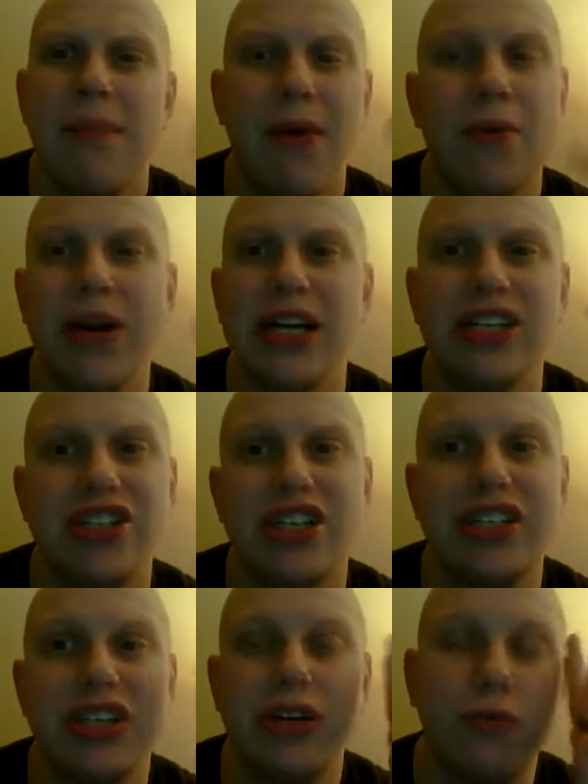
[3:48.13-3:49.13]
But when it's
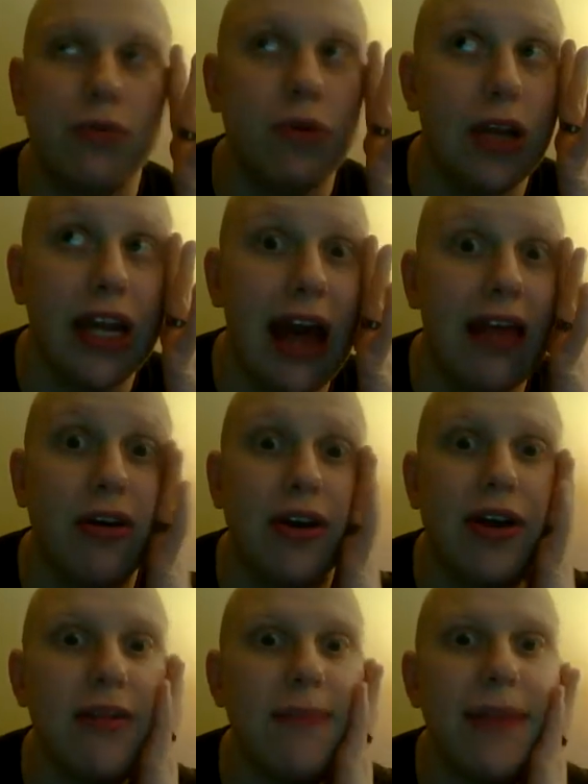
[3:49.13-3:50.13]
just unruly, I
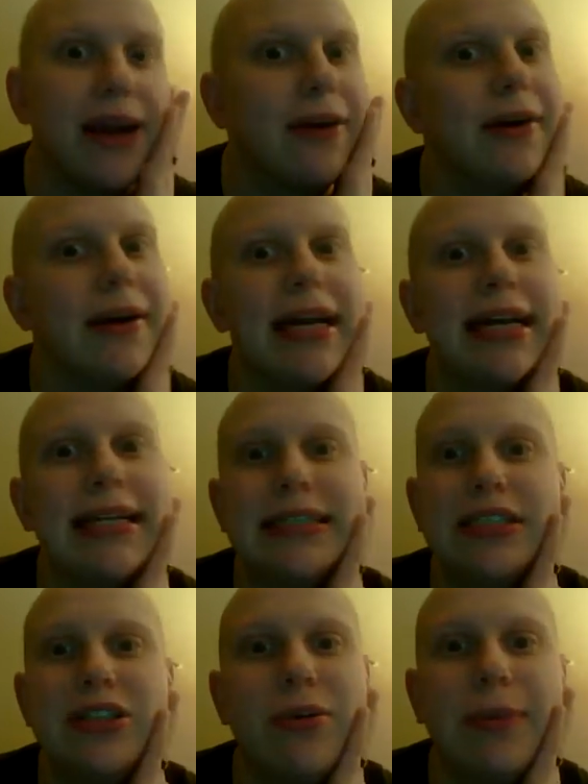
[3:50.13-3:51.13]
look in the mirror
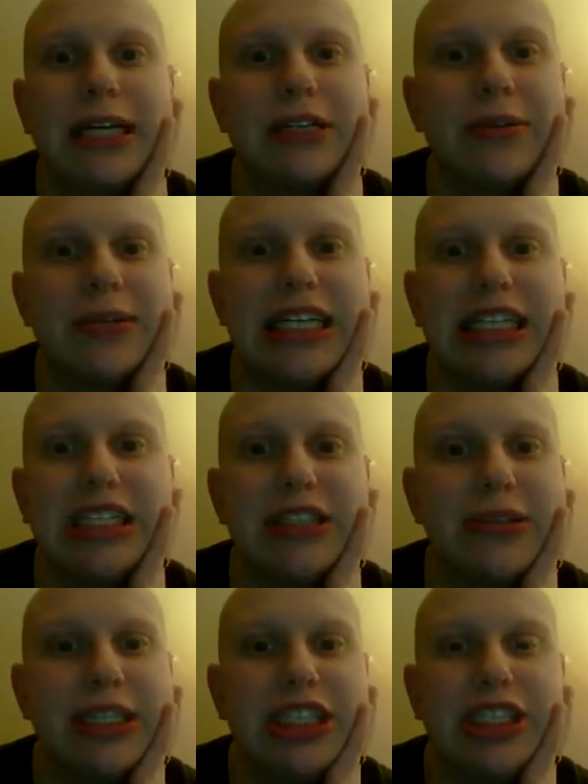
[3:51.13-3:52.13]
and no matter what I
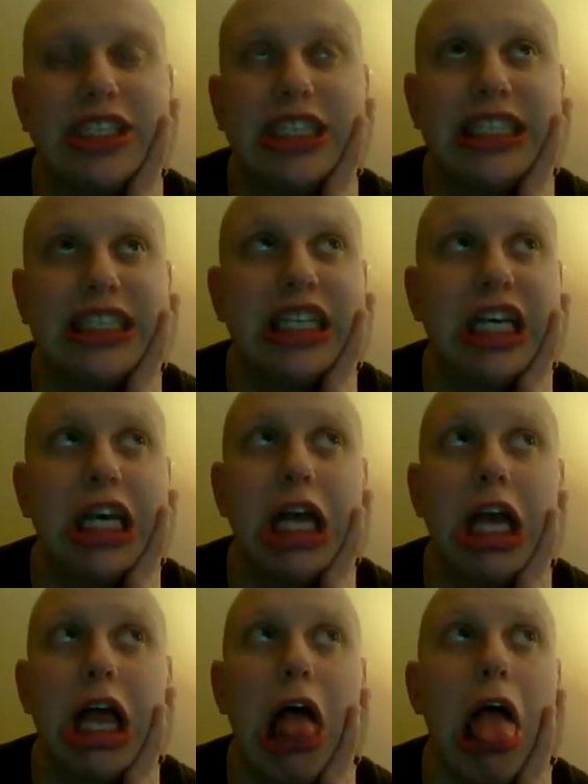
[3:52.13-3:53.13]
do, it's just,
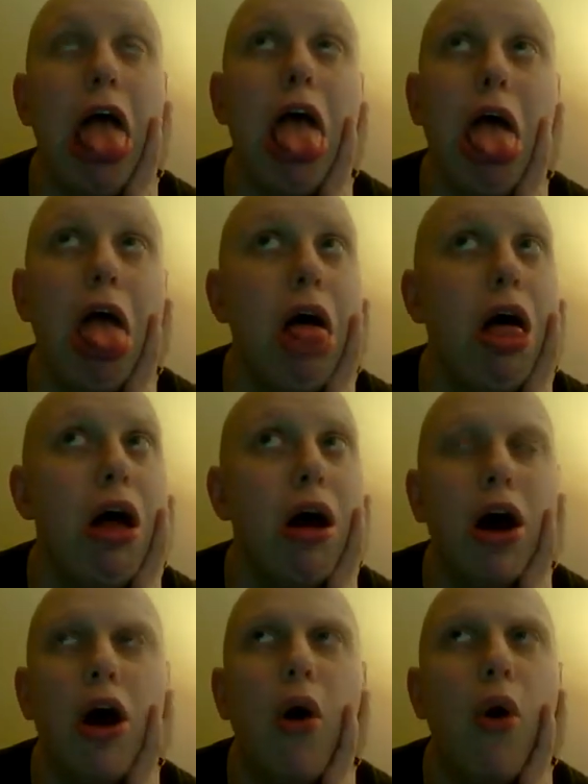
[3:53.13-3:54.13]
ugh,
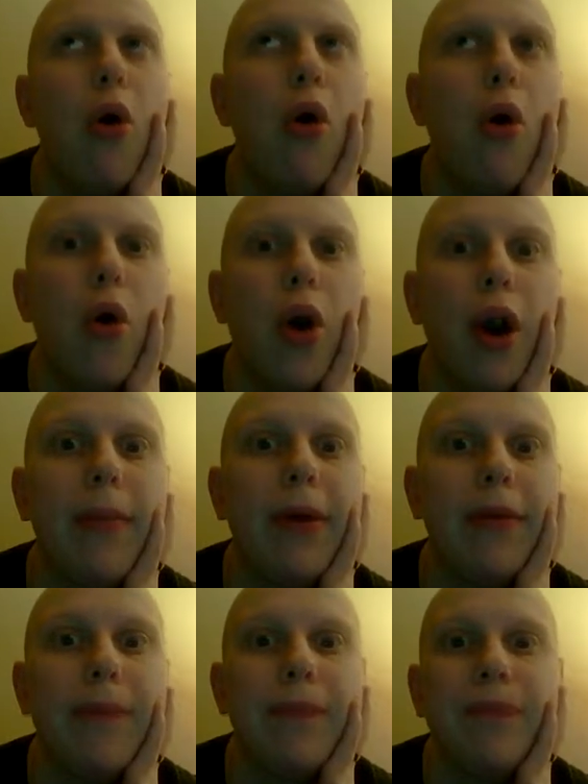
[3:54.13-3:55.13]

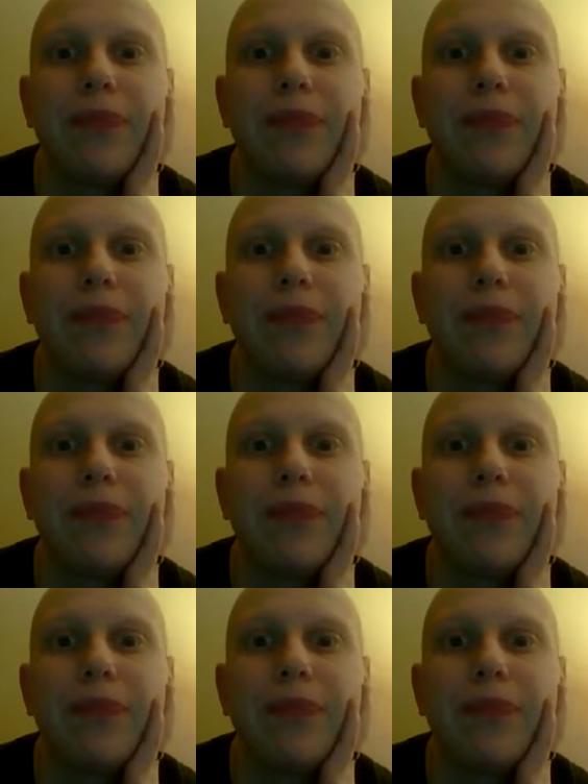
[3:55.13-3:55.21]
horrible.